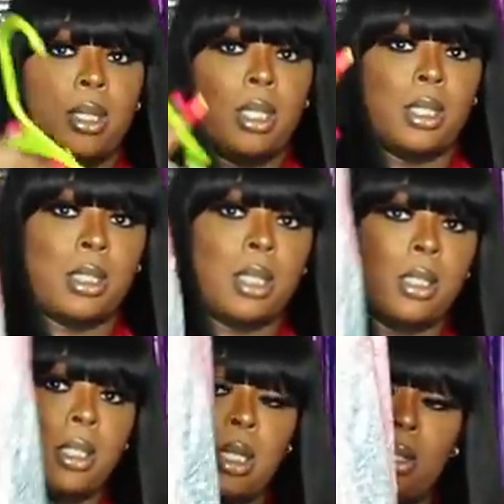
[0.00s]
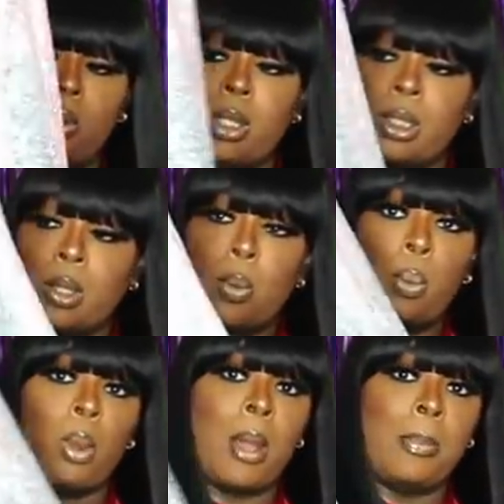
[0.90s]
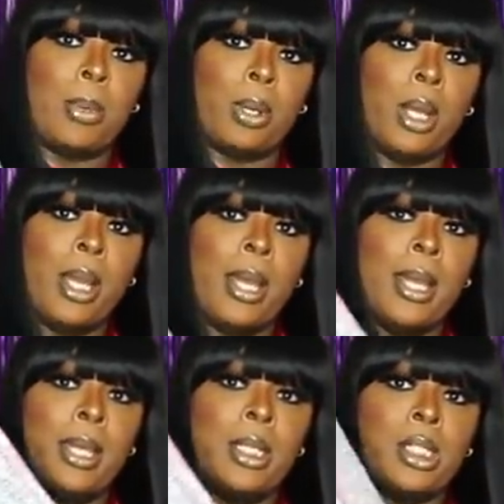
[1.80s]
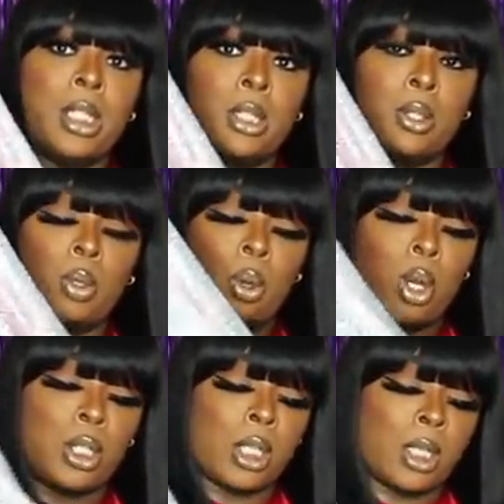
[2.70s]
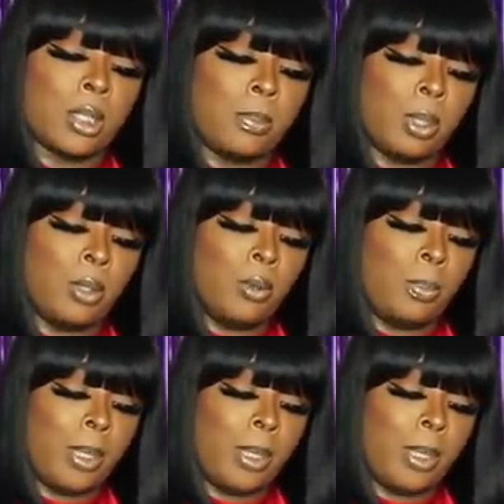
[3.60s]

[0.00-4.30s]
this sequence romper. It is just gorgeous. It is blue,